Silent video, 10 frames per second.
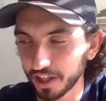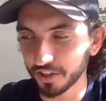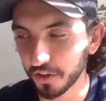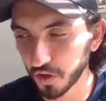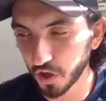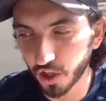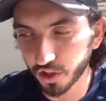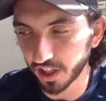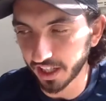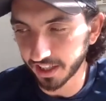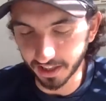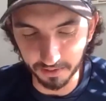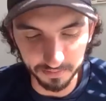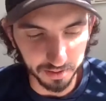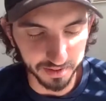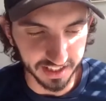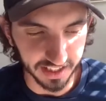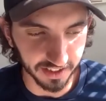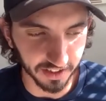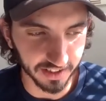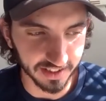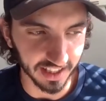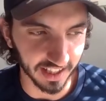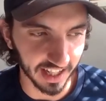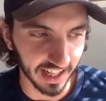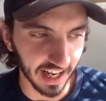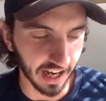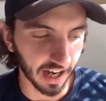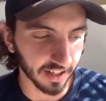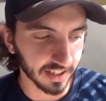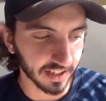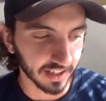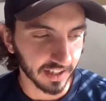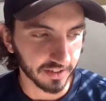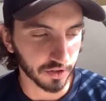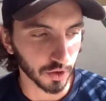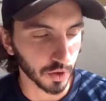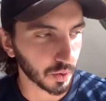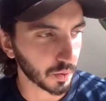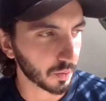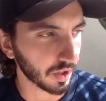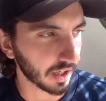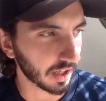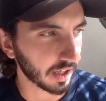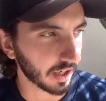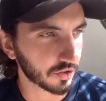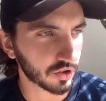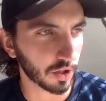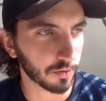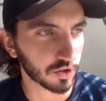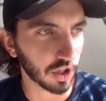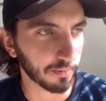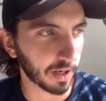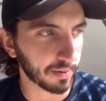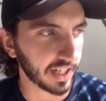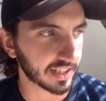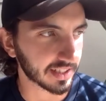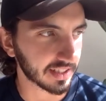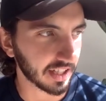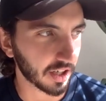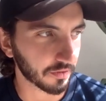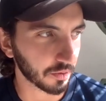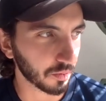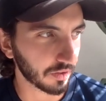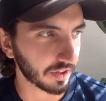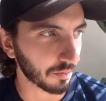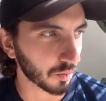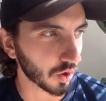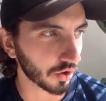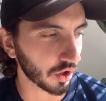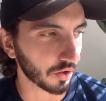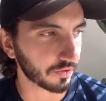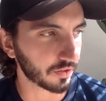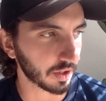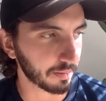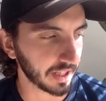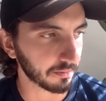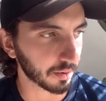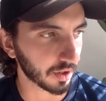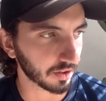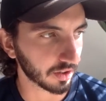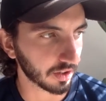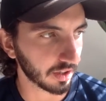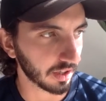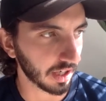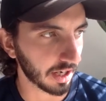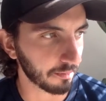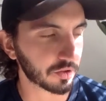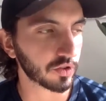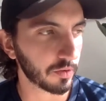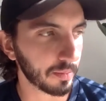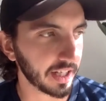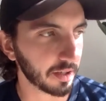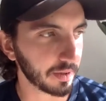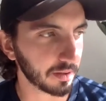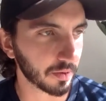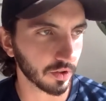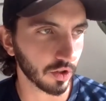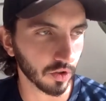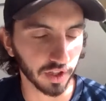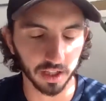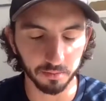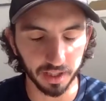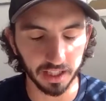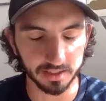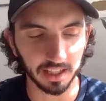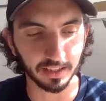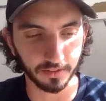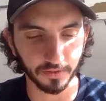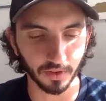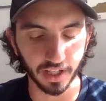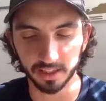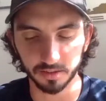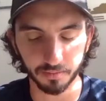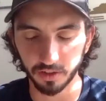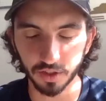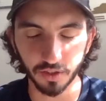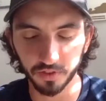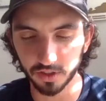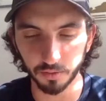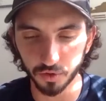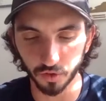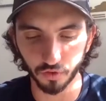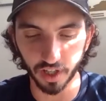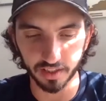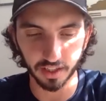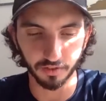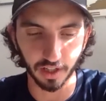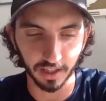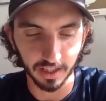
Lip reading: don't know if you heard, like, Table Tennis England sent a letter to a certain amount of players to say, if they're worn off the ping pong, if you play in the ping pong, you're not going to be selected for X amount, or some sort of criteria.